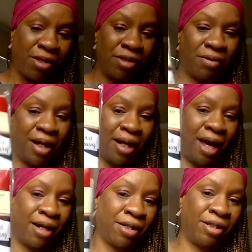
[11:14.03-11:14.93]
So I
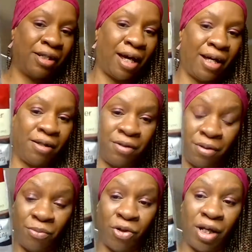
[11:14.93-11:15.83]
got Good Night,
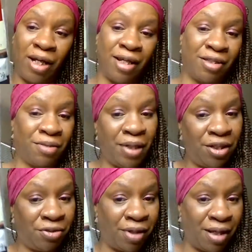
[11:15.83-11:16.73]
Good Morning, and
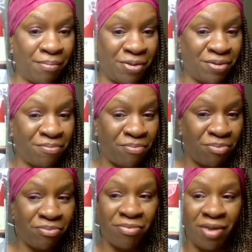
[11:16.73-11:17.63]
Sweet Dreams
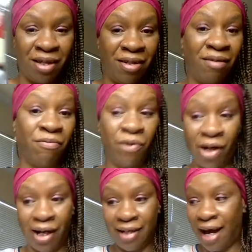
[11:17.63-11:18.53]
for
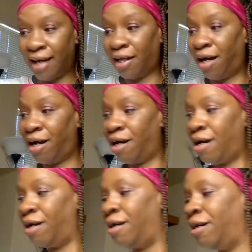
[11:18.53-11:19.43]

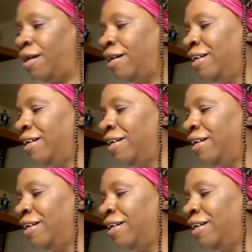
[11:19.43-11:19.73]
$1.